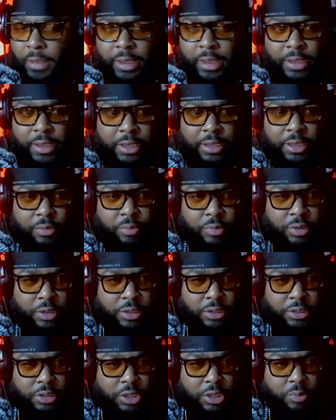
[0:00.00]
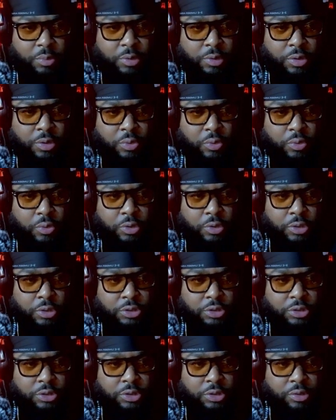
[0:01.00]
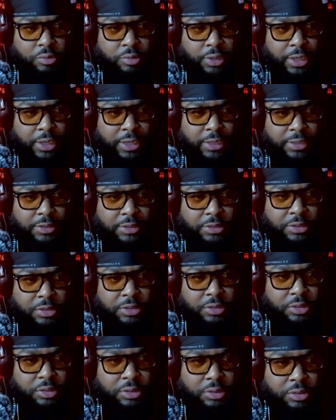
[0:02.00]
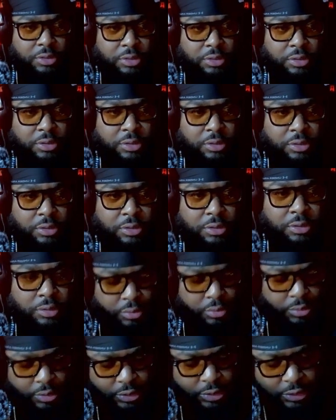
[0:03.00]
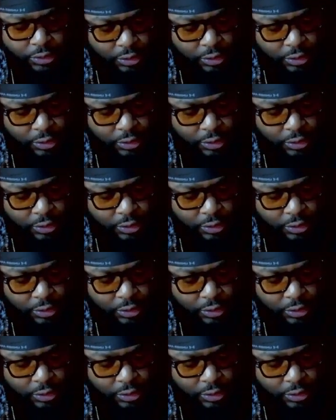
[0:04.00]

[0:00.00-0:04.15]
And we're gonna go with orange on that. Let's